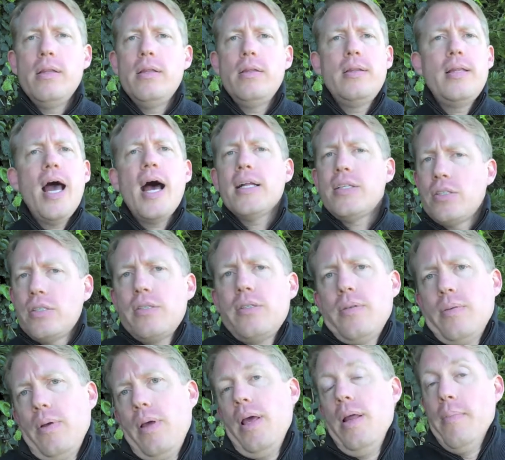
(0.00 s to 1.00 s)

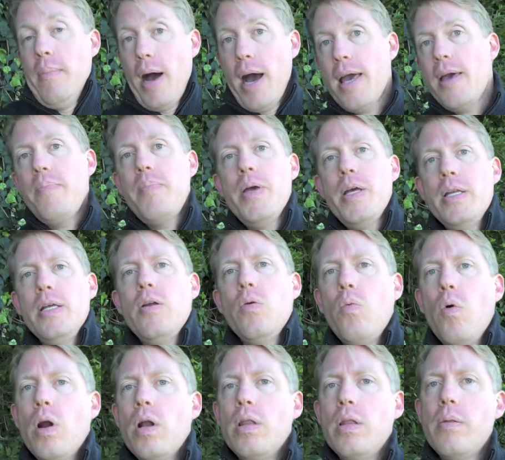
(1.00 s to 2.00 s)
that's, in my opinion,
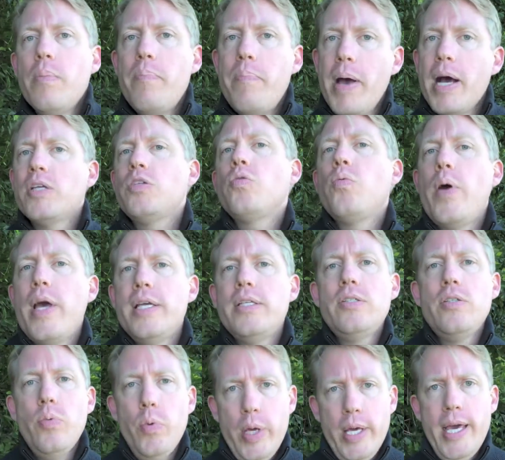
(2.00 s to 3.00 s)
one of the best ways
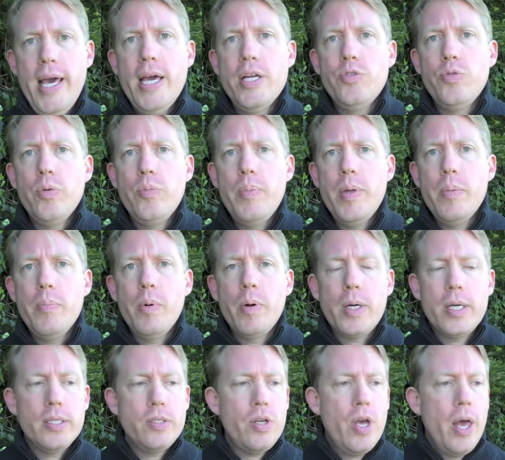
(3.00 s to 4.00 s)
to engage with people,
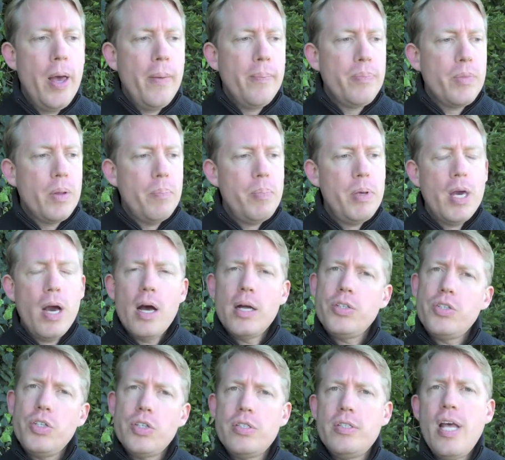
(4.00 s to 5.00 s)
because beyond
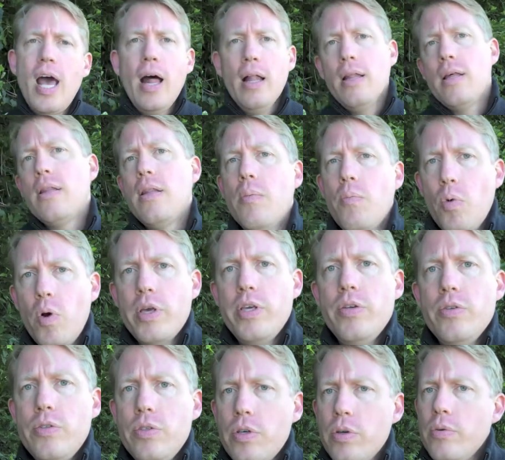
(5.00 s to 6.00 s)
just telling them what
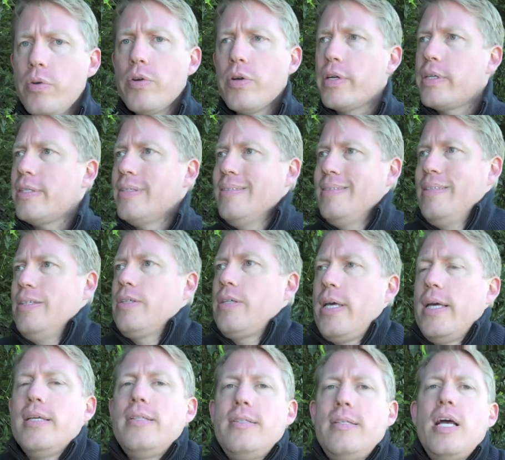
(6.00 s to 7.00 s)
you do, you're
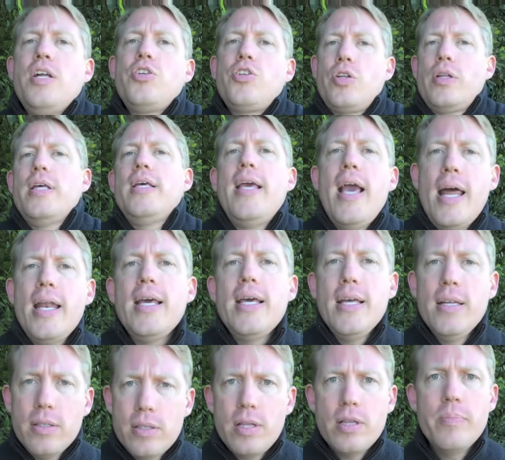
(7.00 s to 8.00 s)
essentially getting
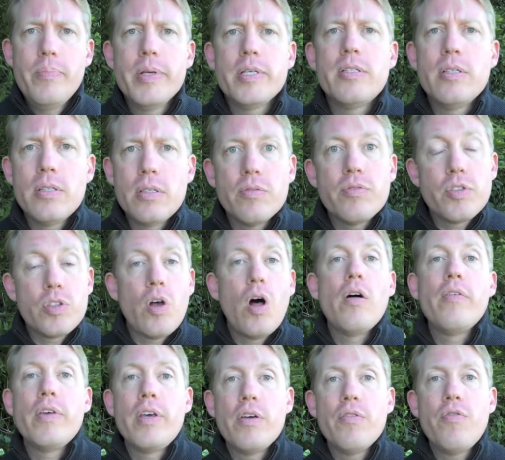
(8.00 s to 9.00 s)
into the business of
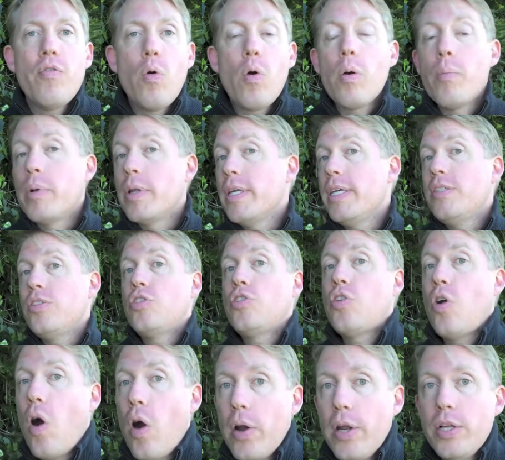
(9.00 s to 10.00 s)
solving it for them, at least
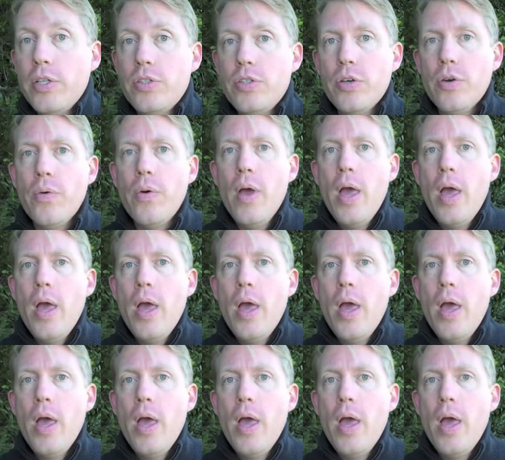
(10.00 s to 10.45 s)
starting to.